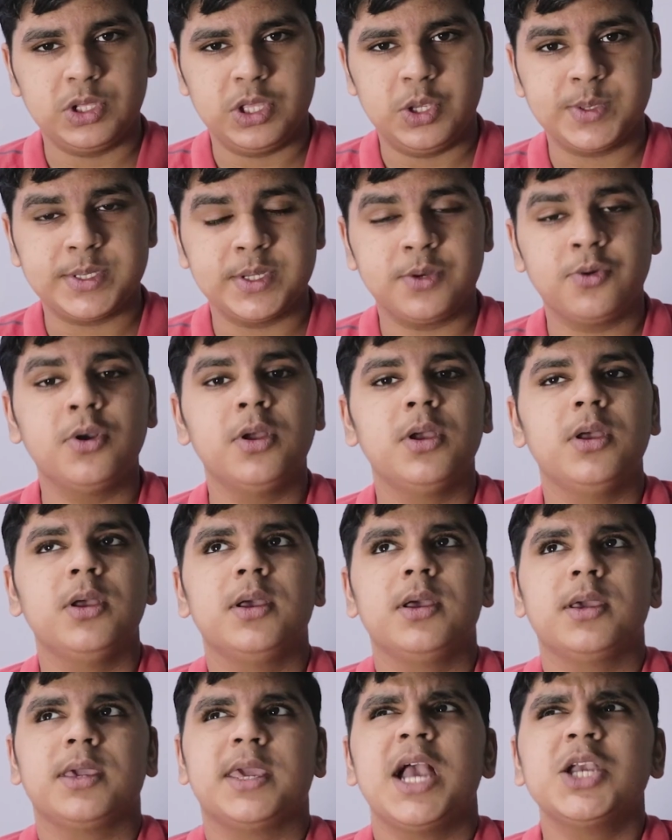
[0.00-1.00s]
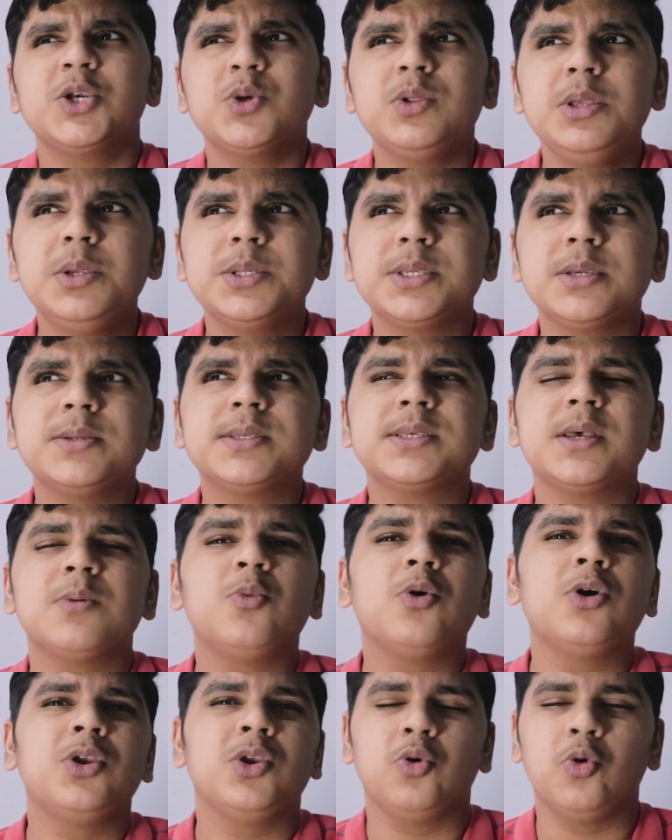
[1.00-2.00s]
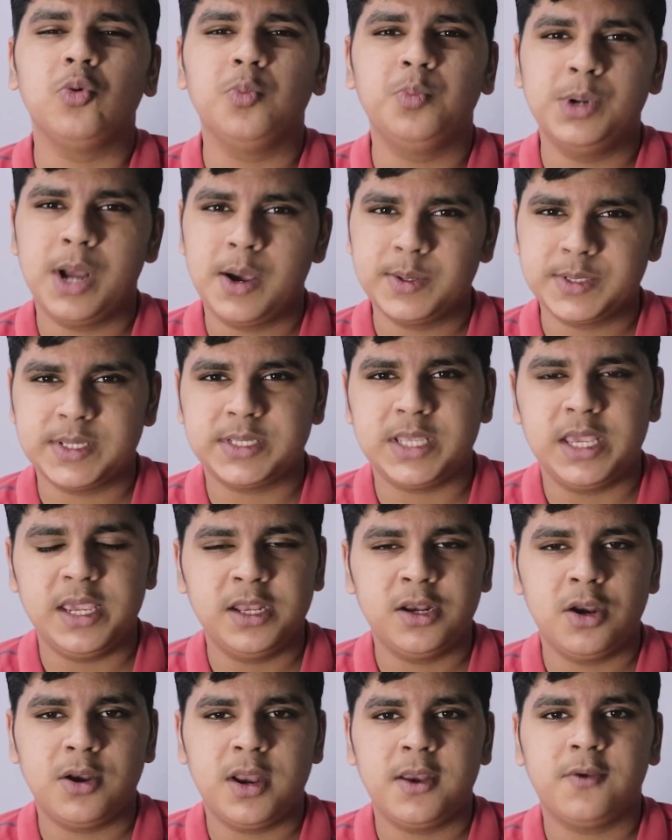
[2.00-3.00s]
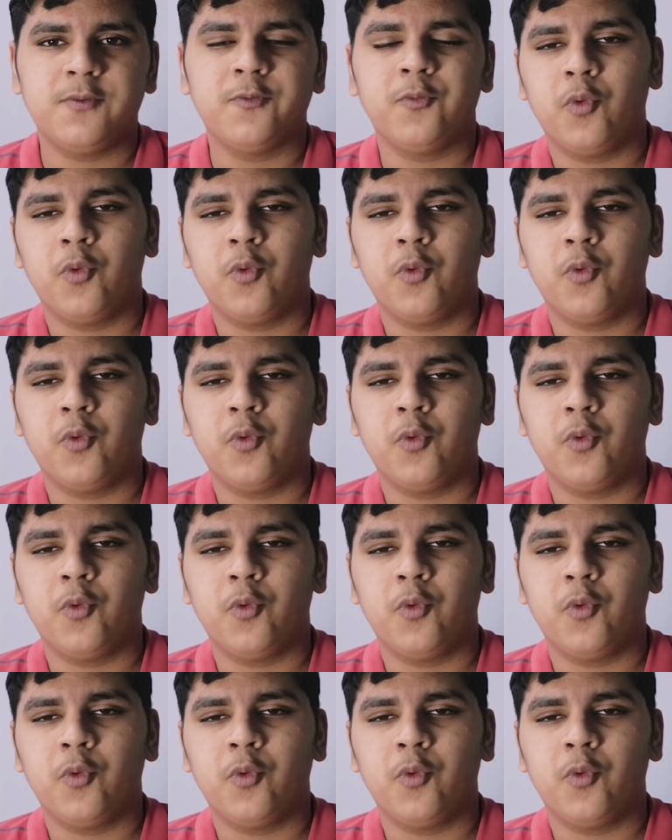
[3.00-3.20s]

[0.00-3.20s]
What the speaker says: user. Casual user is someone who browses the internet,